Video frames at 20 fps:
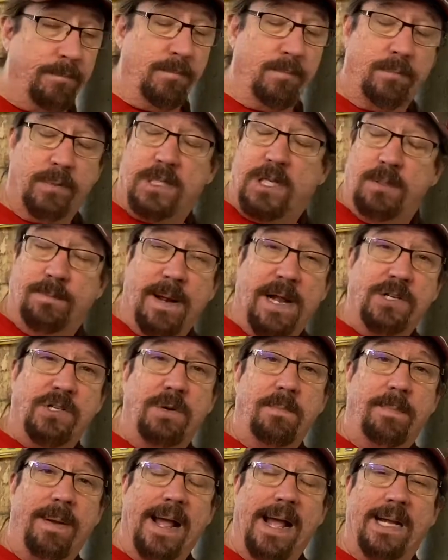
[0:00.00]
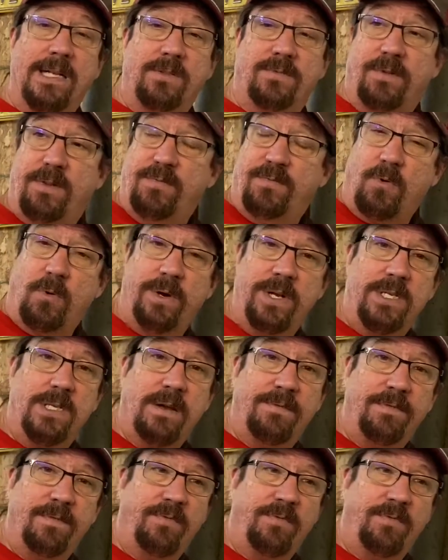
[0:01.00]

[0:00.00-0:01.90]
Suspension pads for the 47